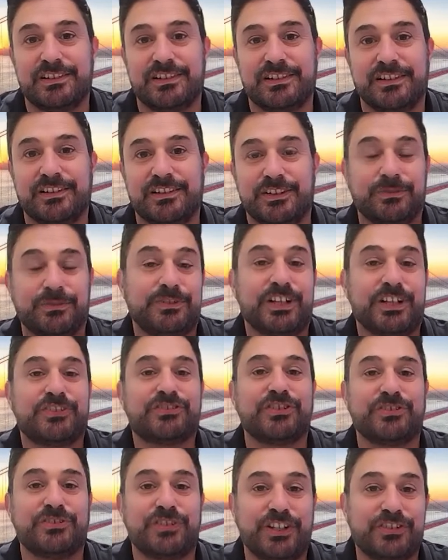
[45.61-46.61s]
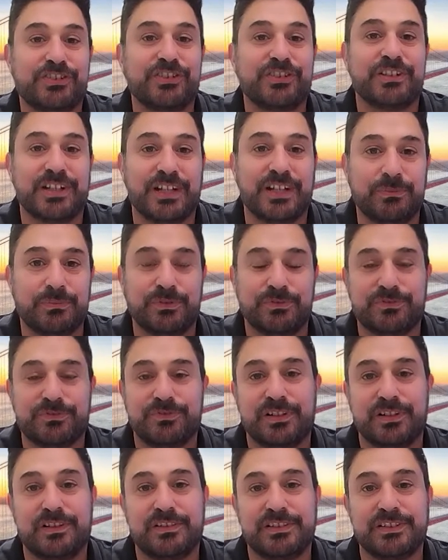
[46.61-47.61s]
uh, you know, next generation type of
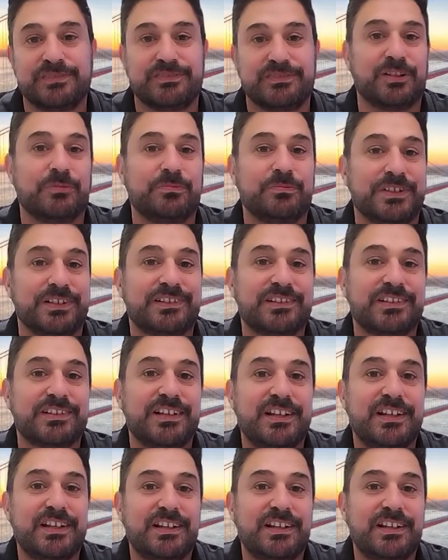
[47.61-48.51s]
uh, developments.